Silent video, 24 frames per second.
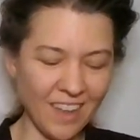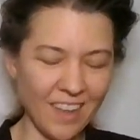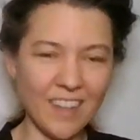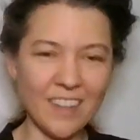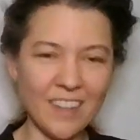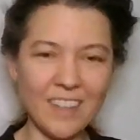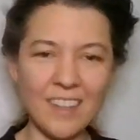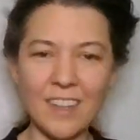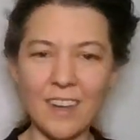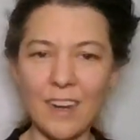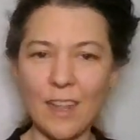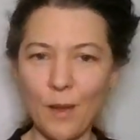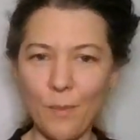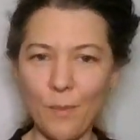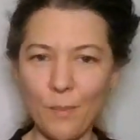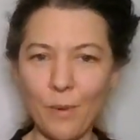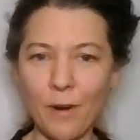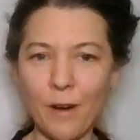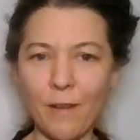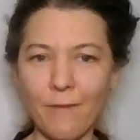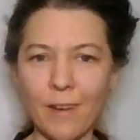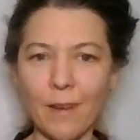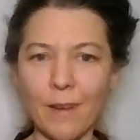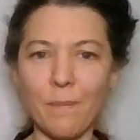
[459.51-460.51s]
It's an
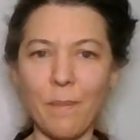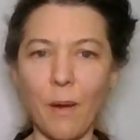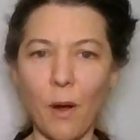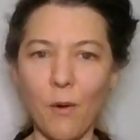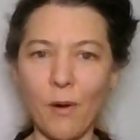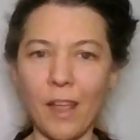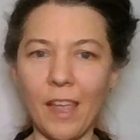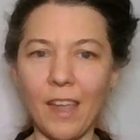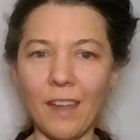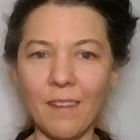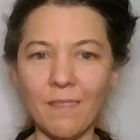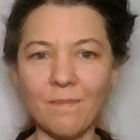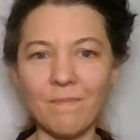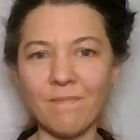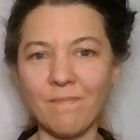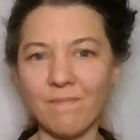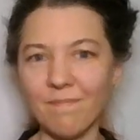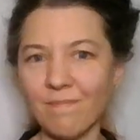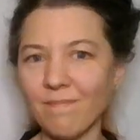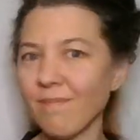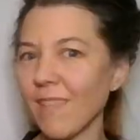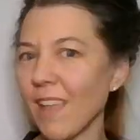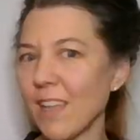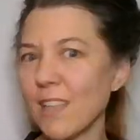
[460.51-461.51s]
imperfect pony.
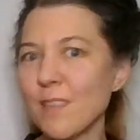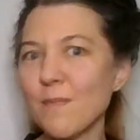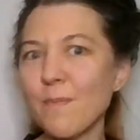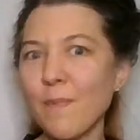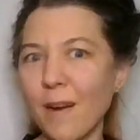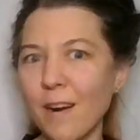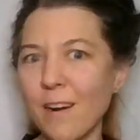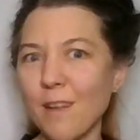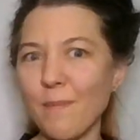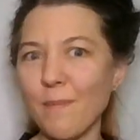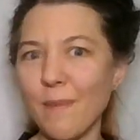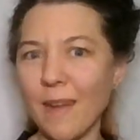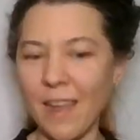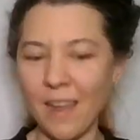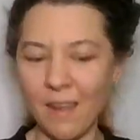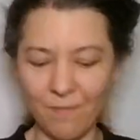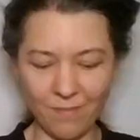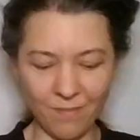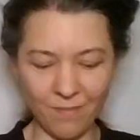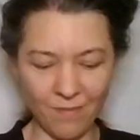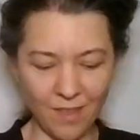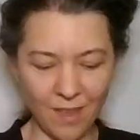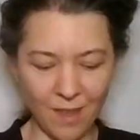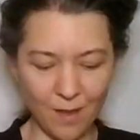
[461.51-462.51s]
It's part of
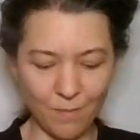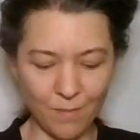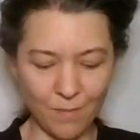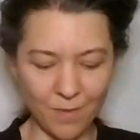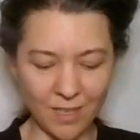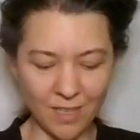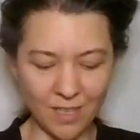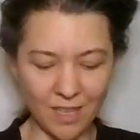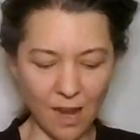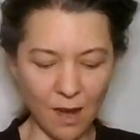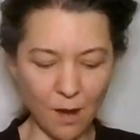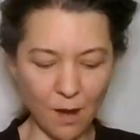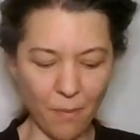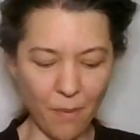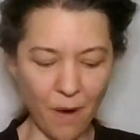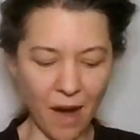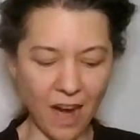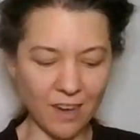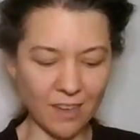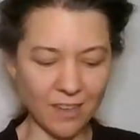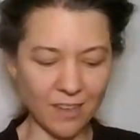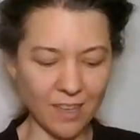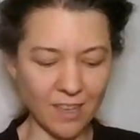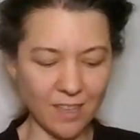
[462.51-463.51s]
my mistake
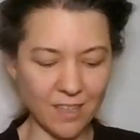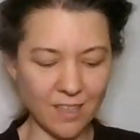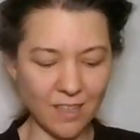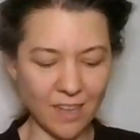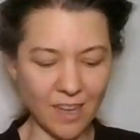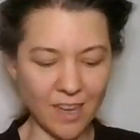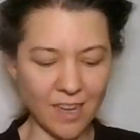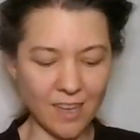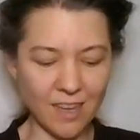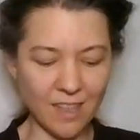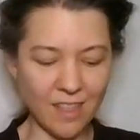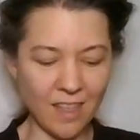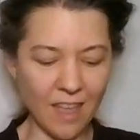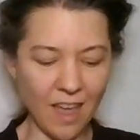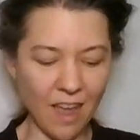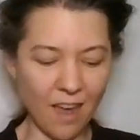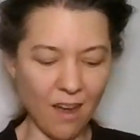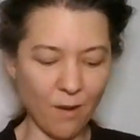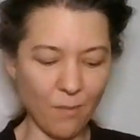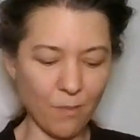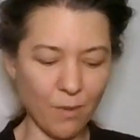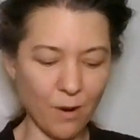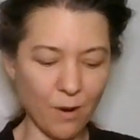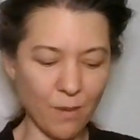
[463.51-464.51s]
practice. I did that
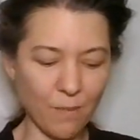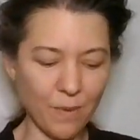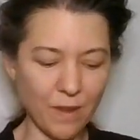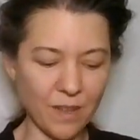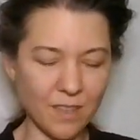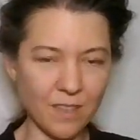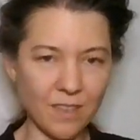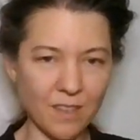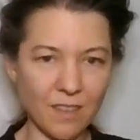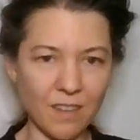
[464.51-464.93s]
on purpose.